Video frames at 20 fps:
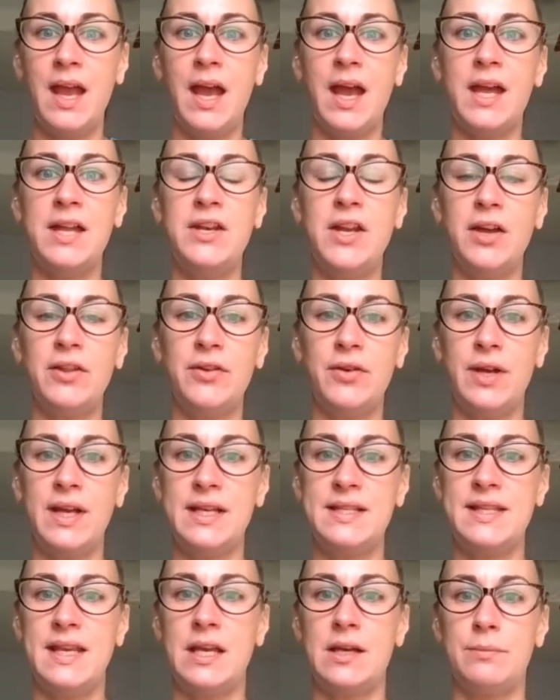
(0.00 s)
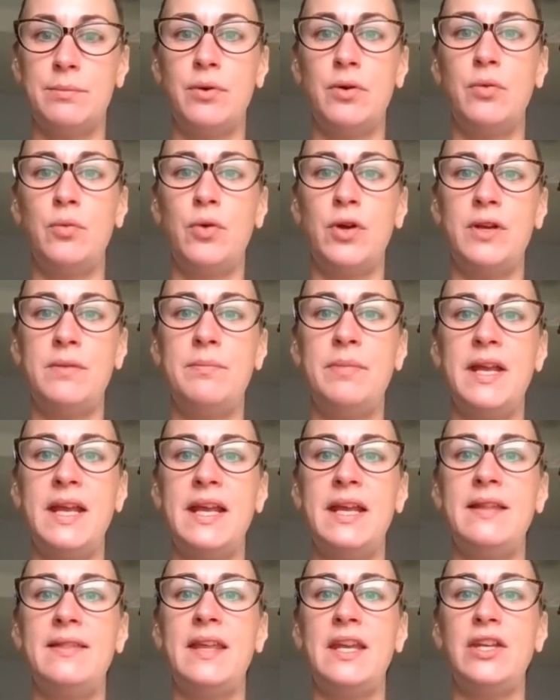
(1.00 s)
Another example would
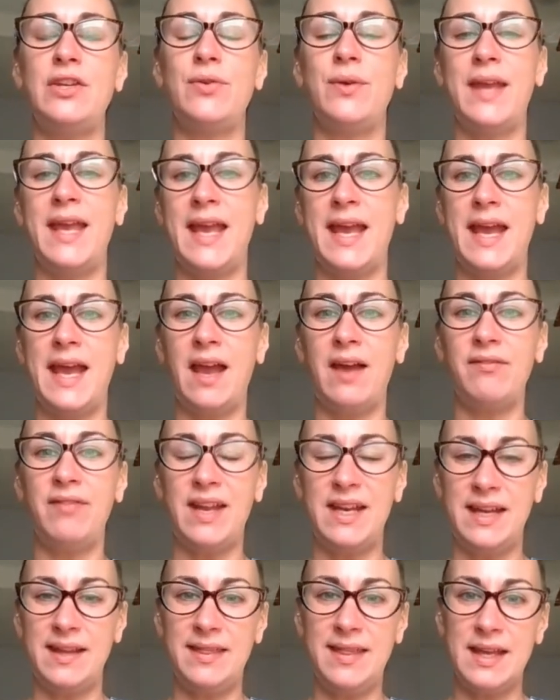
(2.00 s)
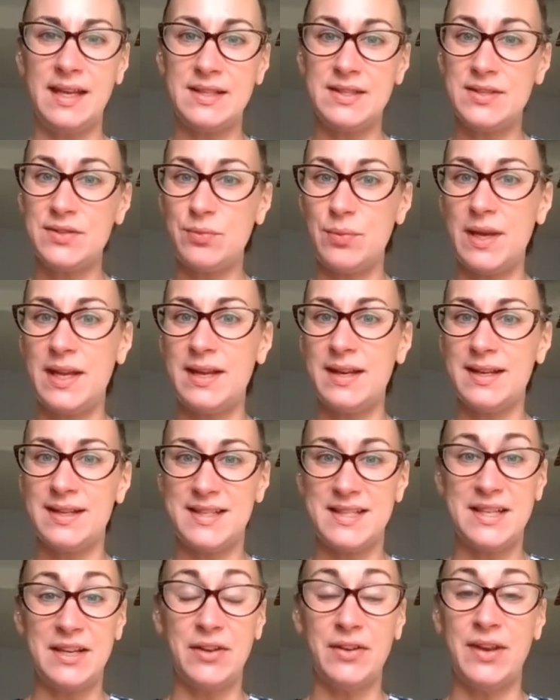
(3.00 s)
be that you can't have anything sweet
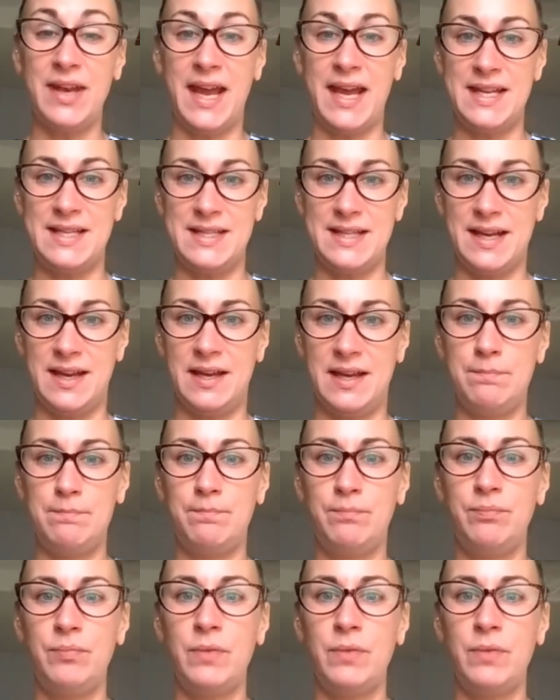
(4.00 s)
until nighttime.